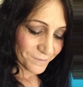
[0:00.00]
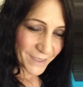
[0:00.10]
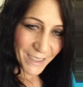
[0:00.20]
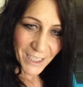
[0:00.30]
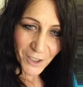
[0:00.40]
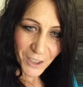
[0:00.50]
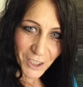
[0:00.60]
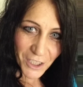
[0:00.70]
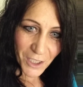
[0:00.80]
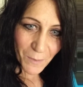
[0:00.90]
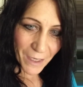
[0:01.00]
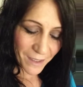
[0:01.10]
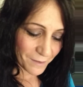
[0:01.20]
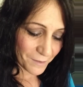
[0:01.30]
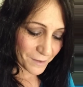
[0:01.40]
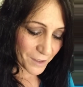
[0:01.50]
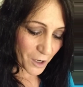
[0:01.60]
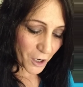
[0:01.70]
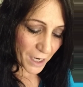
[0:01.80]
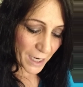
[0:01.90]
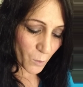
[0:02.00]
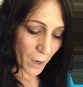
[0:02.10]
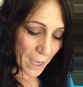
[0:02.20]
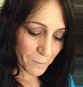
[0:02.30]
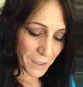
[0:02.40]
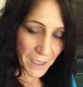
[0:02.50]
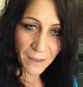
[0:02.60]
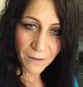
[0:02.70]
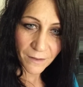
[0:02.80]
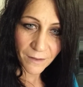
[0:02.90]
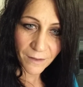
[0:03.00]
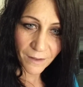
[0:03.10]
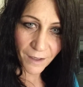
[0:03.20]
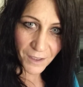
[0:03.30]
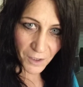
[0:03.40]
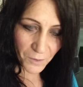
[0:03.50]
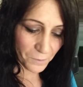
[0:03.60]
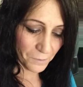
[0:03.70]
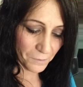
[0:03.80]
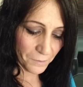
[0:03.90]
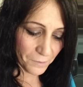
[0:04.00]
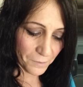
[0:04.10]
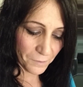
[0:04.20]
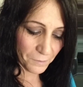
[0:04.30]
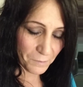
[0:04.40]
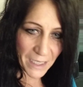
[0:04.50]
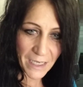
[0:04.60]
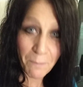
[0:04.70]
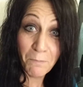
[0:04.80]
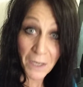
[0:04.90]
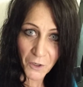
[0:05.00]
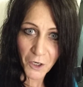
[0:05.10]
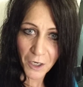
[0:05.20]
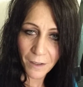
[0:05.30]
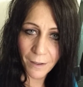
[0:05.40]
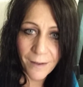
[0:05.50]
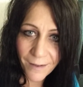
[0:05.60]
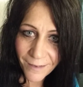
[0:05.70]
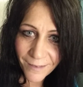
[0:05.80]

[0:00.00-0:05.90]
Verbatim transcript: did I already share about it? The RAY being also being a mirror.